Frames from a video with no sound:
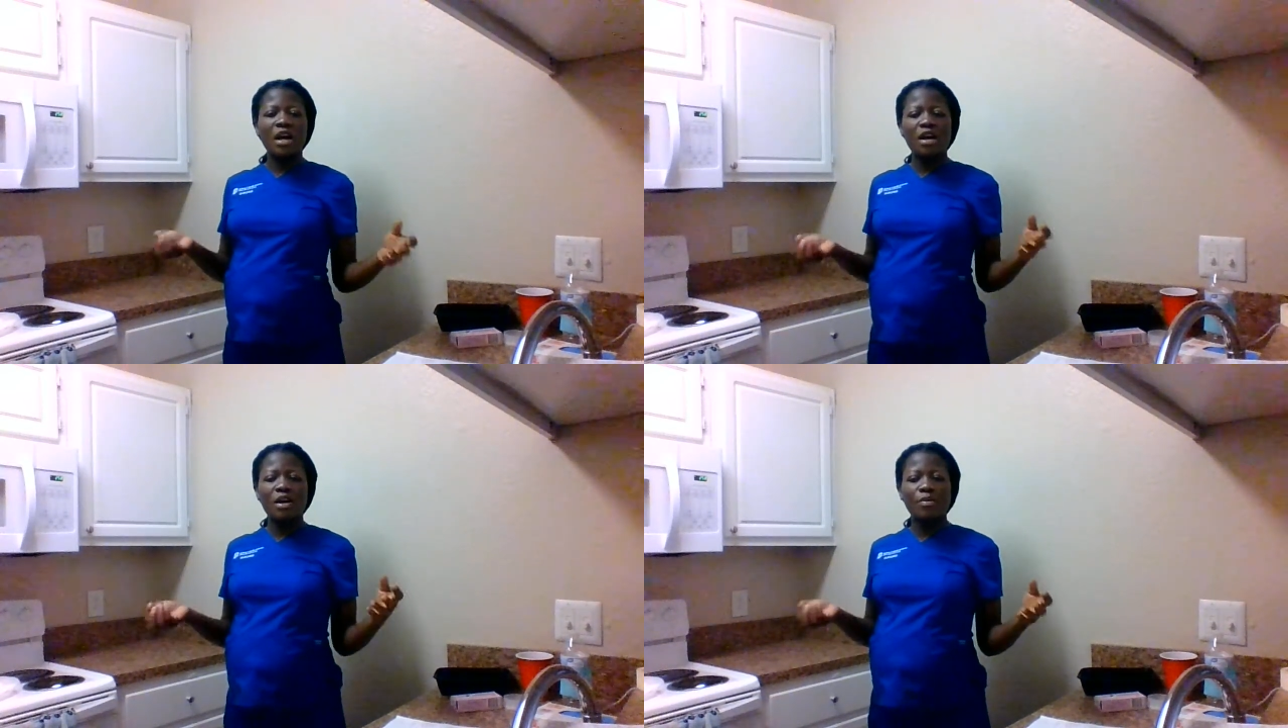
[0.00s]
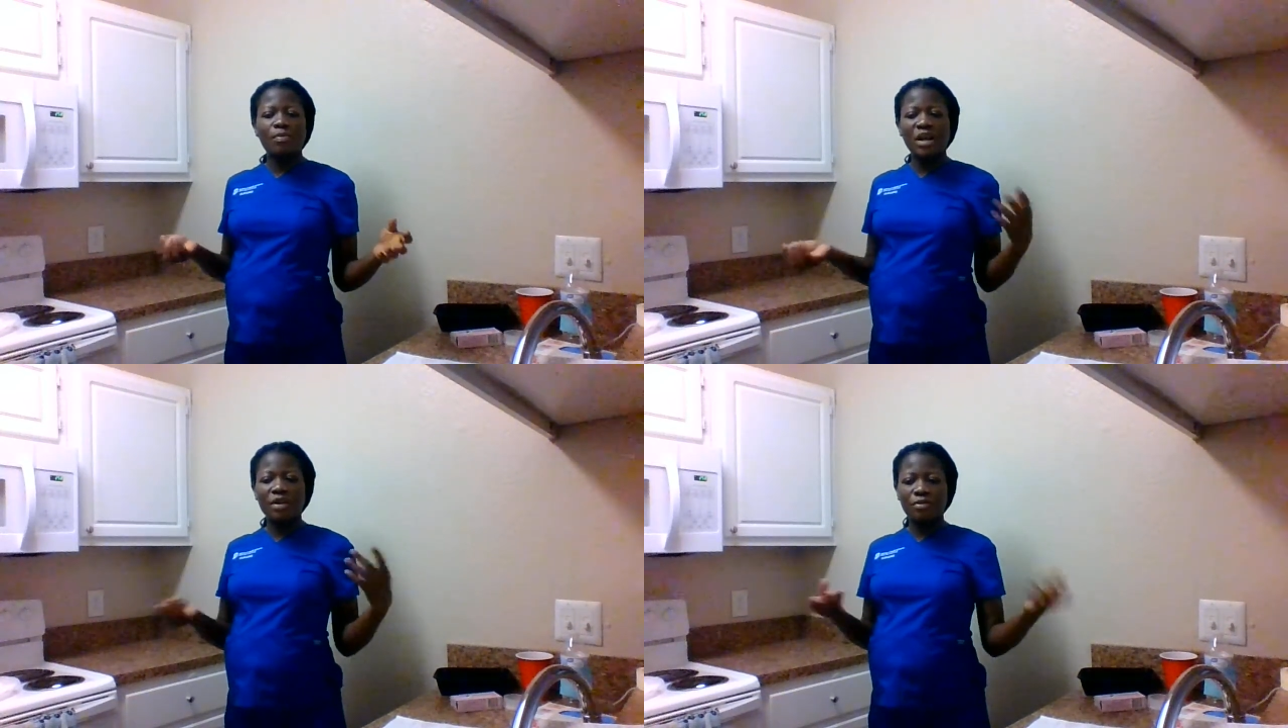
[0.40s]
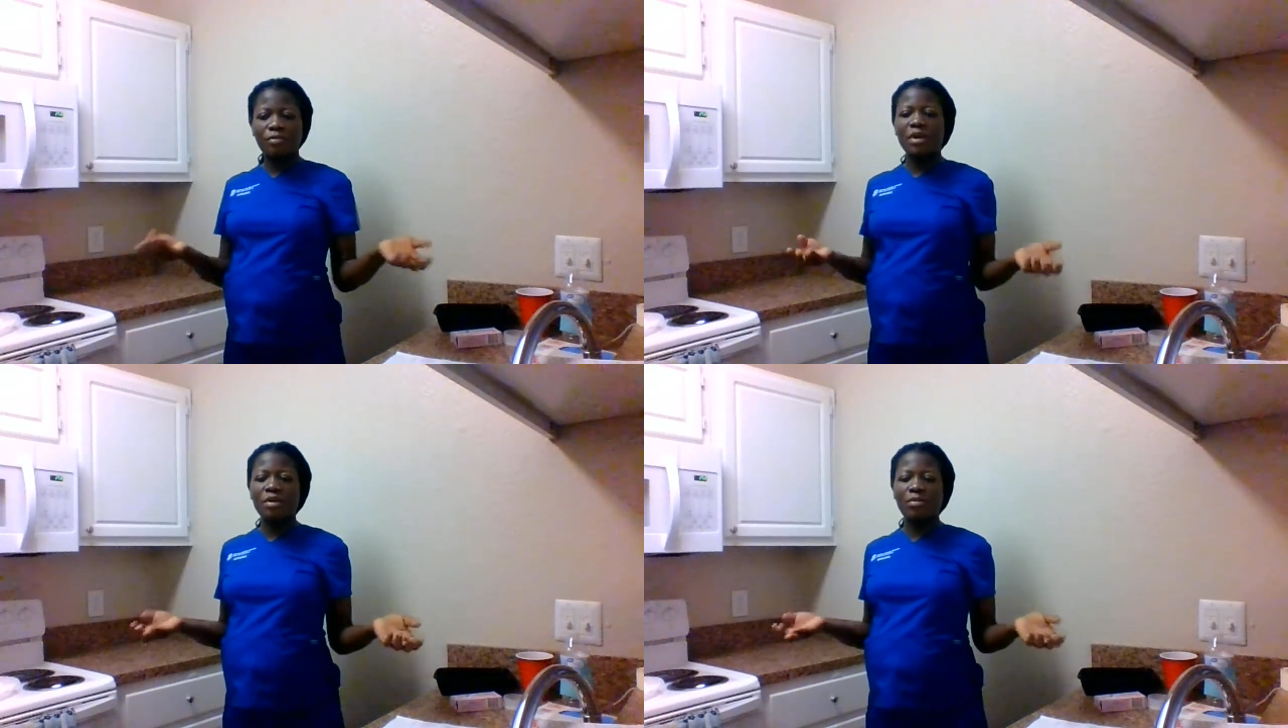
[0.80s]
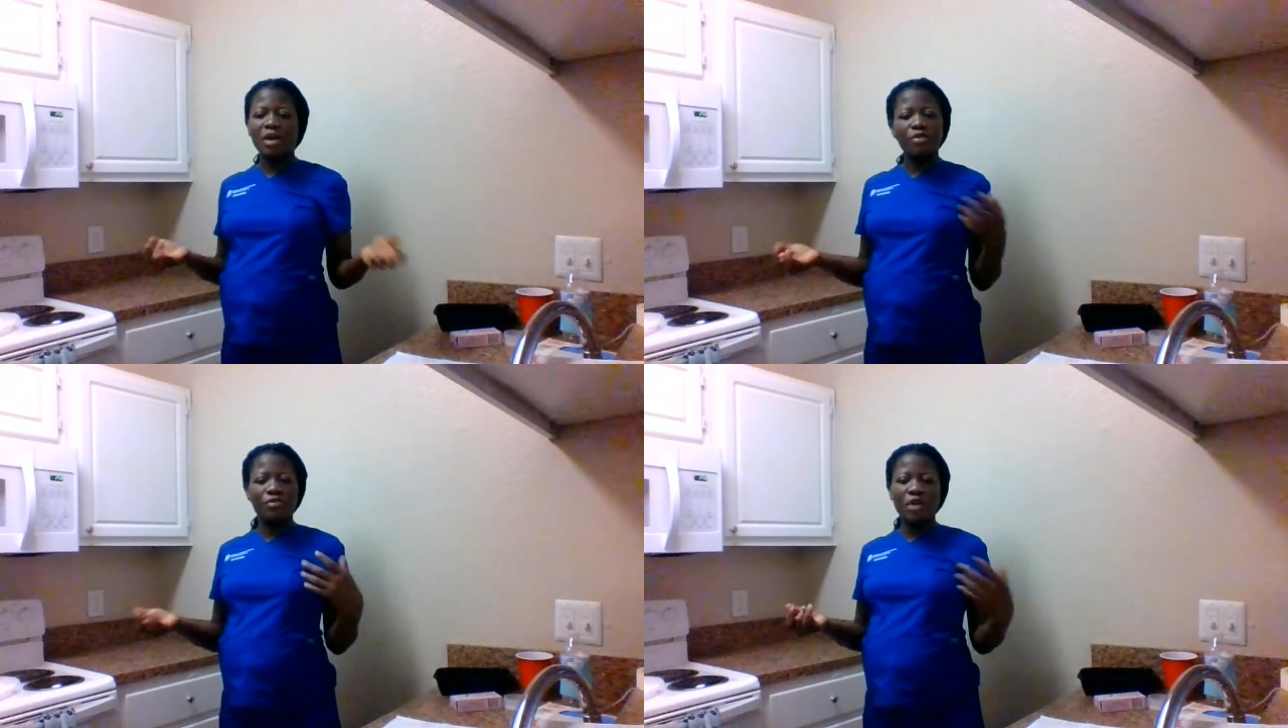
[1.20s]

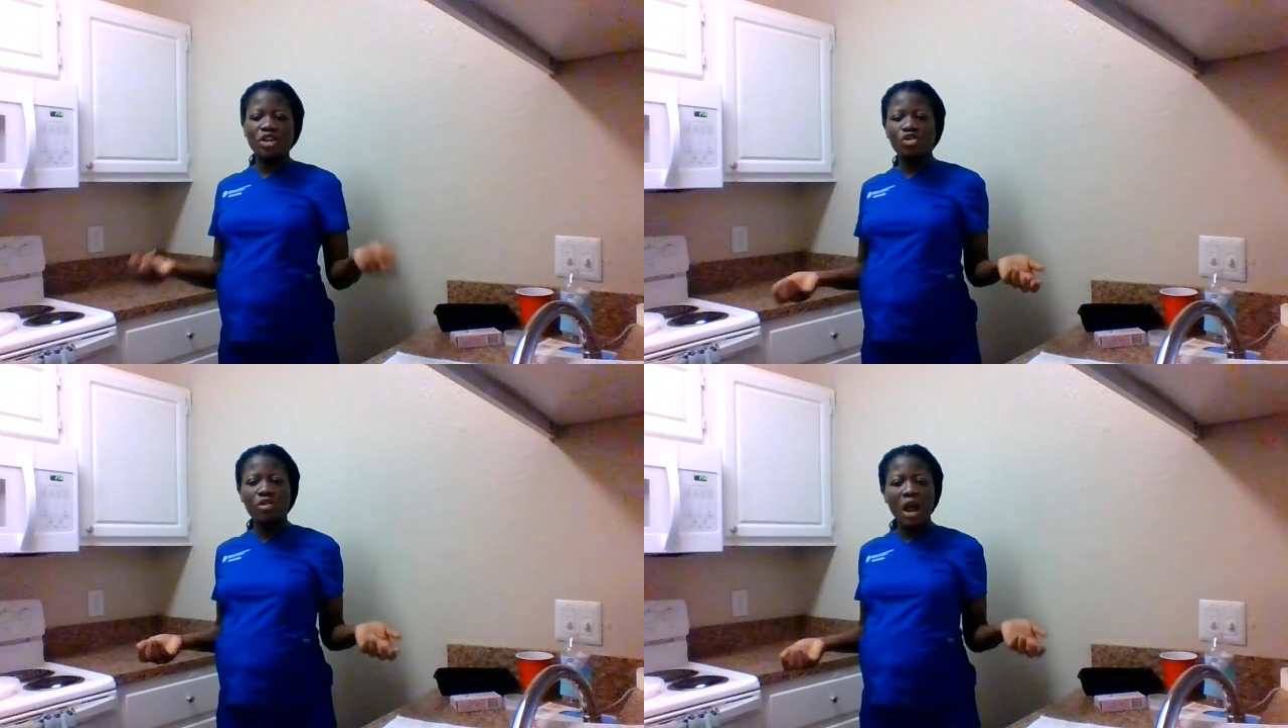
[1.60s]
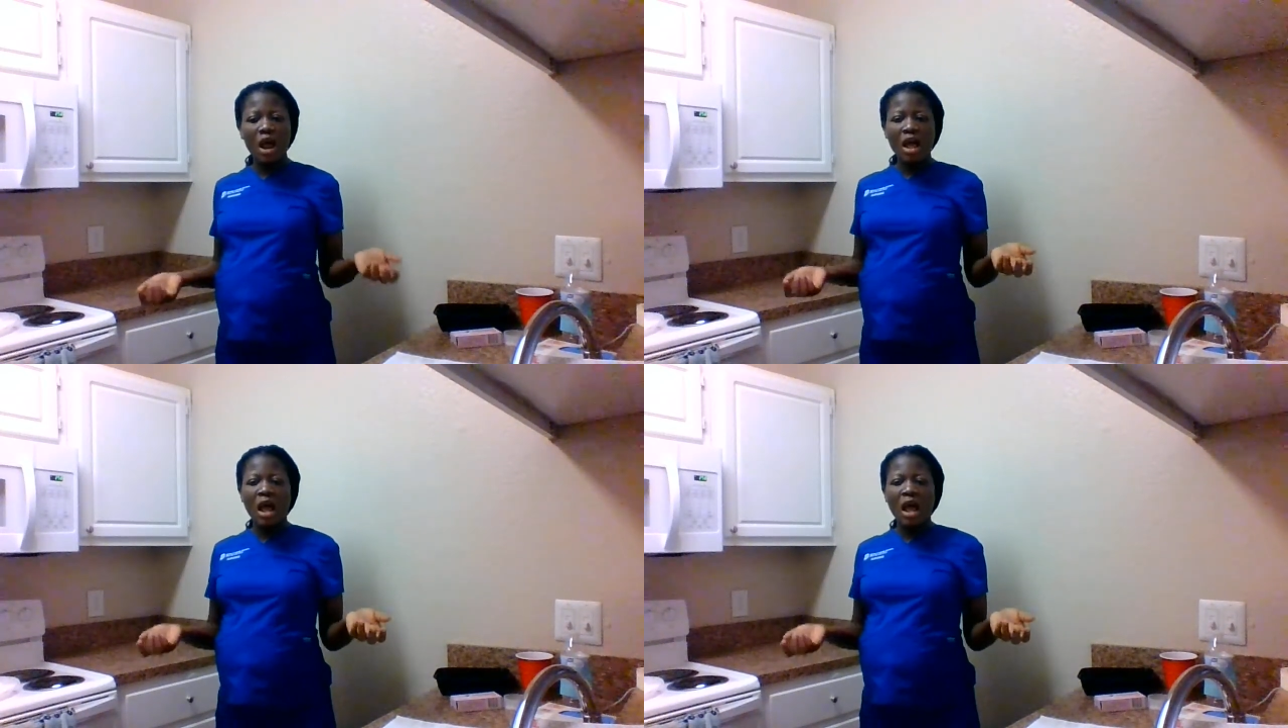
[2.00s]
manufacturer,